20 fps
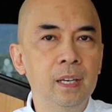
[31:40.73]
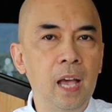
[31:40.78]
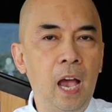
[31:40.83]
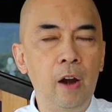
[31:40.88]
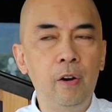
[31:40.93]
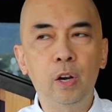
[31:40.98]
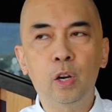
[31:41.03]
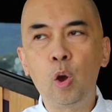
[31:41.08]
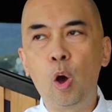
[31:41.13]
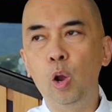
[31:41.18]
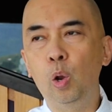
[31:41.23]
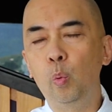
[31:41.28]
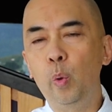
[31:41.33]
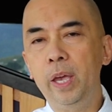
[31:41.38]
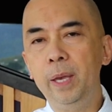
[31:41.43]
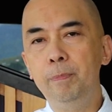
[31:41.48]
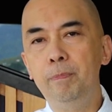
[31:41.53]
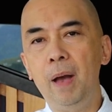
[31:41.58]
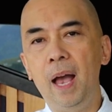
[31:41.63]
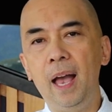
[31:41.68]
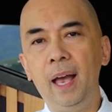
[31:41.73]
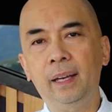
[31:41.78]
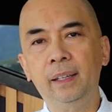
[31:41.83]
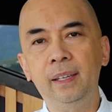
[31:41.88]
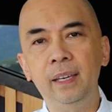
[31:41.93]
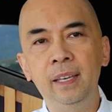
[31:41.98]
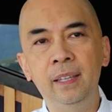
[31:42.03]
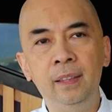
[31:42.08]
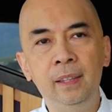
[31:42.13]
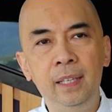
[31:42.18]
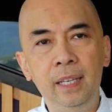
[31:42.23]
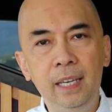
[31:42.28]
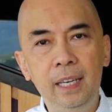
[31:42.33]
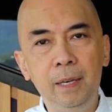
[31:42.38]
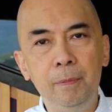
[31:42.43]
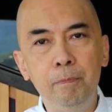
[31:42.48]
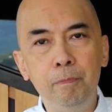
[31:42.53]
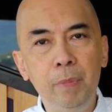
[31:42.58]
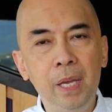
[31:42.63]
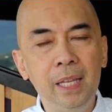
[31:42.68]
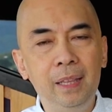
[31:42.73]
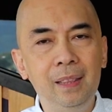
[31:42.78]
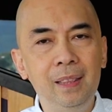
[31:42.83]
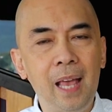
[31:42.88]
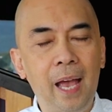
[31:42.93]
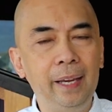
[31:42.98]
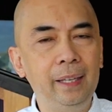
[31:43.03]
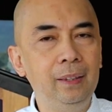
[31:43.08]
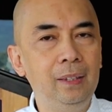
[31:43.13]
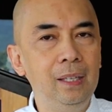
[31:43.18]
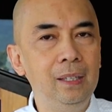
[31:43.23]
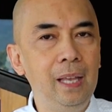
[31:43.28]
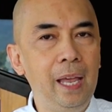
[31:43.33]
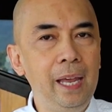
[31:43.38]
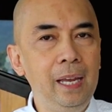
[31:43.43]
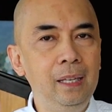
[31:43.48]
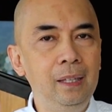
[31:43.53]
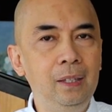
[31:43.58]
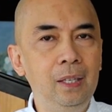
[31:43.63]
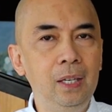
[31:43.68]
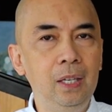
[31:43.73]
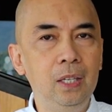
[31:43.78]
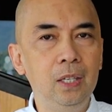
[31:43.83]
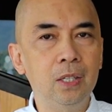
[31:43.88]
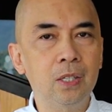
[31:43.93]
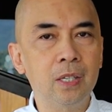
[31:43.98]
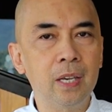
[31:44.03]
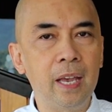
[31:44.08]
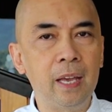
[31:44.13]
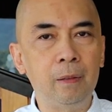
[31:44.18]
I recall way back in the mid-1980s